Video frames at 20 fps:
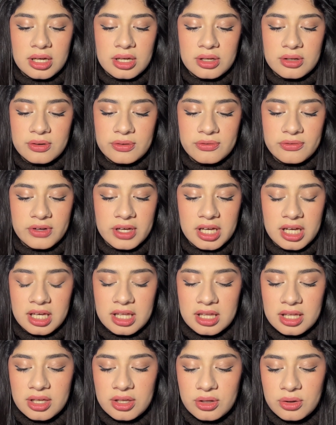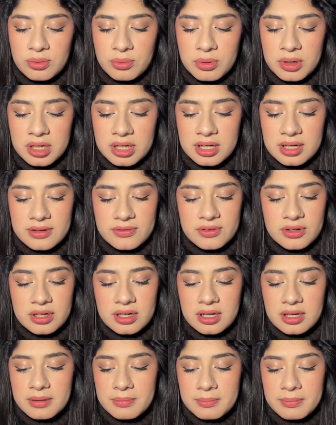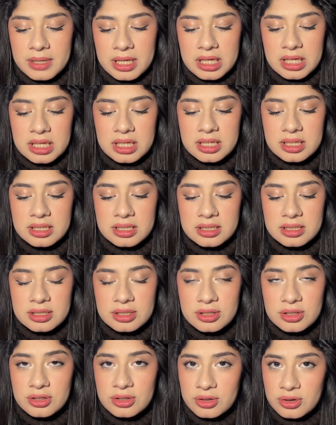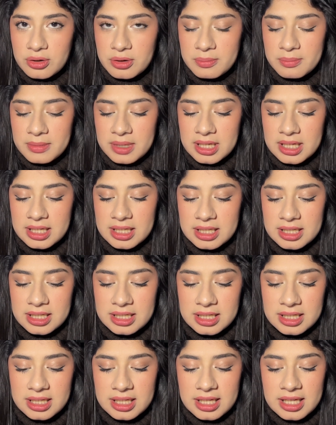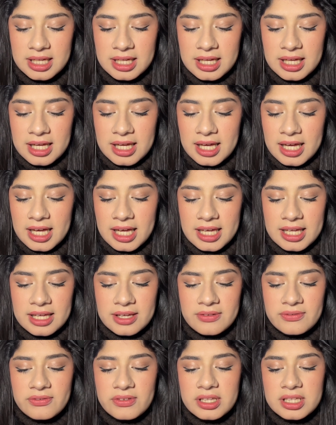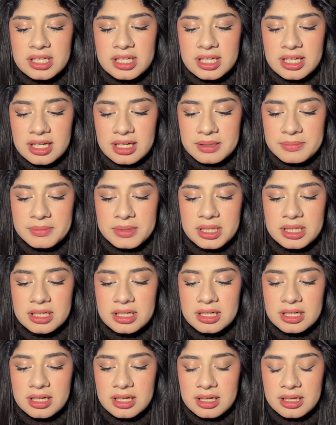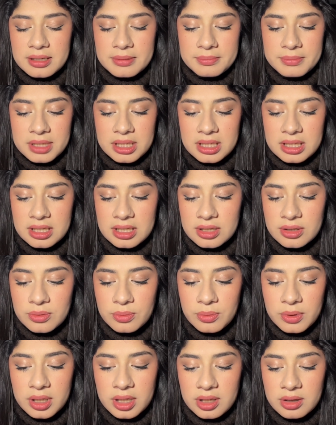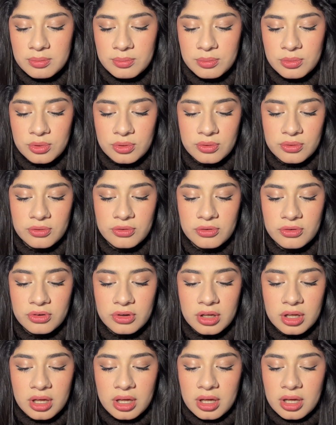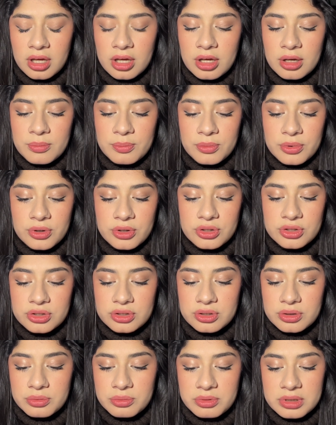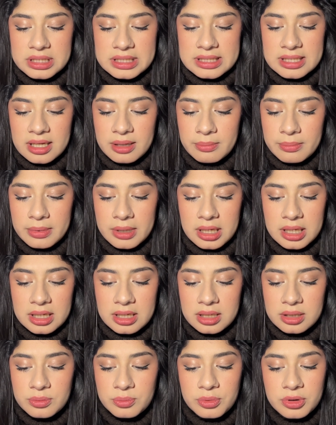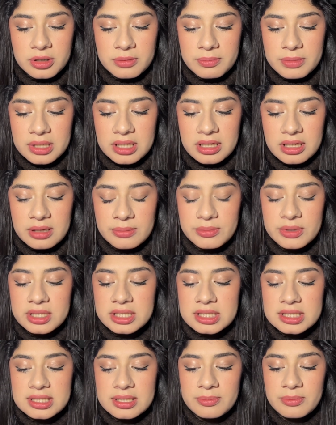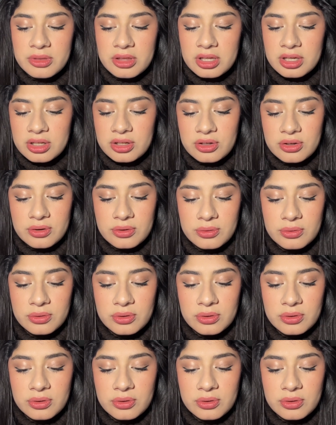You'll find that you were never not mine. You're mine. I can feel it coming, humming in the way you move. Push the reset button, we're becoming something new.